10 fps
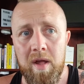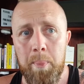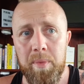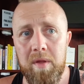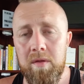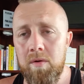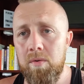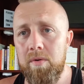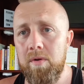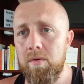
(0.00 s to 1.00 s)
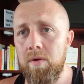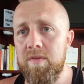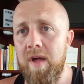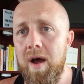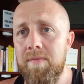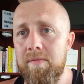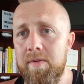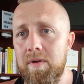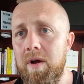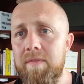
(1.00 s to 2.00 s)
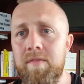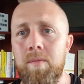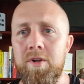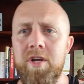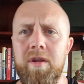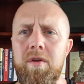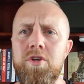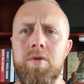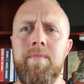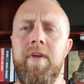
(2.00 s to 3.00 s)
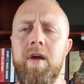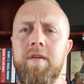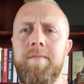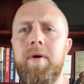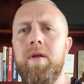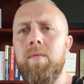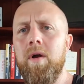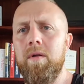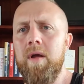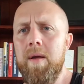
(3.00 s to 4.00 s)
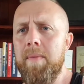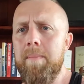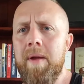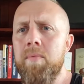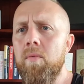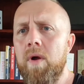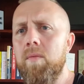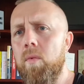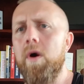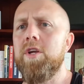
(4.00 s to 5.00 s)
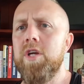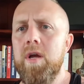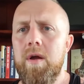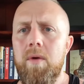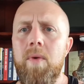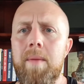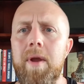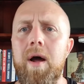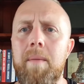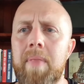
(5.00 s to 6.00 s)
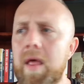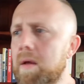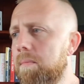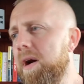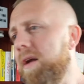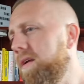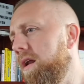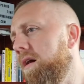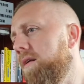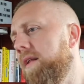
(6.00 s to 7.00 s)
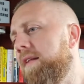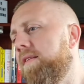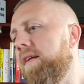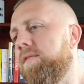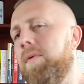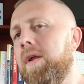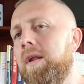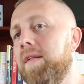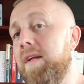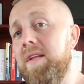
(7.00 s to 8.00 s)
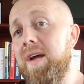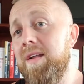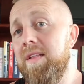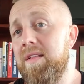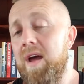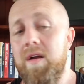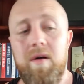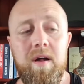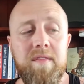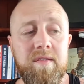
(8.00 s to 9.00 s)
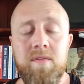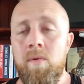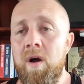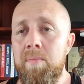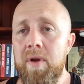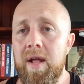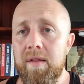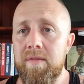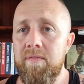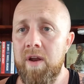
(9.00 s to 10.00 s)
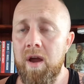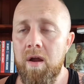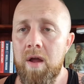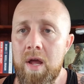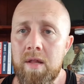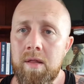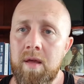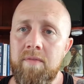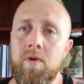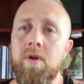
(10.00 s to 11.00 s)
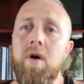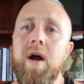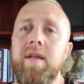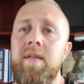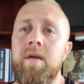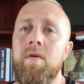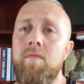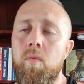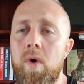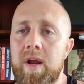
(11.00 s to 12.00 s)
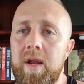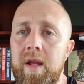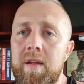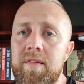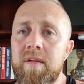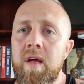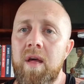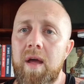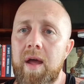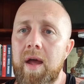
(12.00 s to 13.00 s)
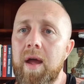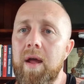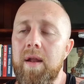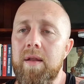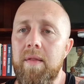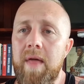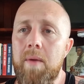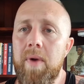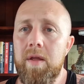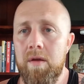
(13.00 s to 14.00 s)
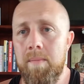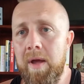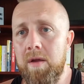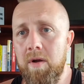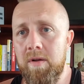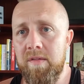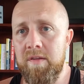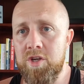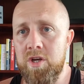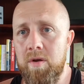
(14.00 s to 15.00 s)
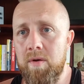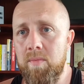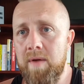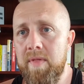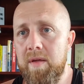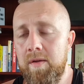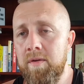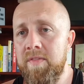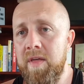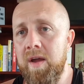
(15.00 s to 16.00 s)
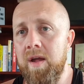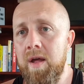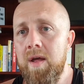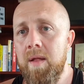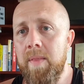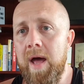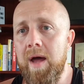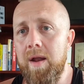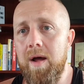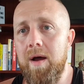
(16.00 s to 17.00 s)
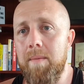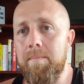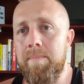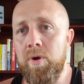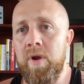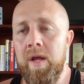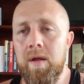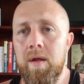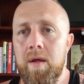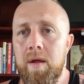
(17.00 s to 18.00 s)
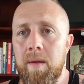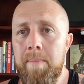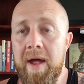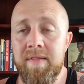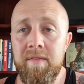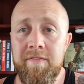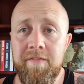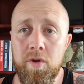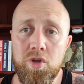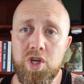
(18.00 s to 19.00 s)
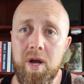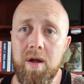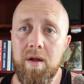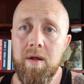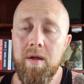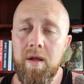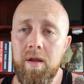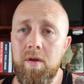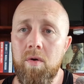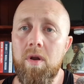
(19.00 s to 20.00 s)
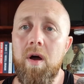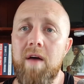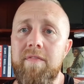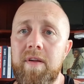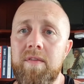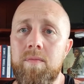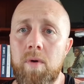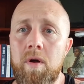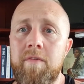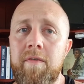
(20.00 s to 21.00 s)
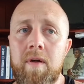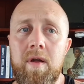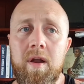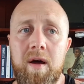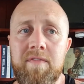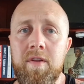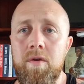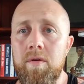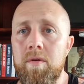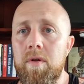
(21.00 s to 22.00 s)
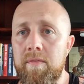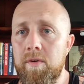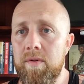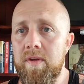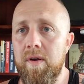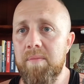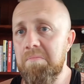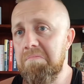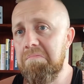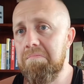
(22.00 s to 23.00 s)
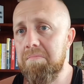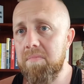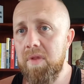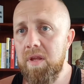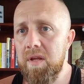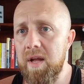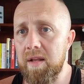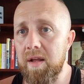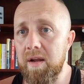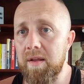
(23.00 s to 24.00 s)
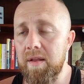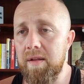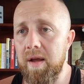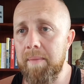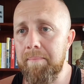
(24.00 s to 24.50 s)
you'll lose half of your life to watching YouTube videos, but people won't watch a webinar. But you know, that's what it is at the end of the day, guys. This is why I put out this video, to give you an idea of what it is, and that way you can make your own decision on whether you think that building a passive future in your life is worth an afternoon of your time at the end of the day.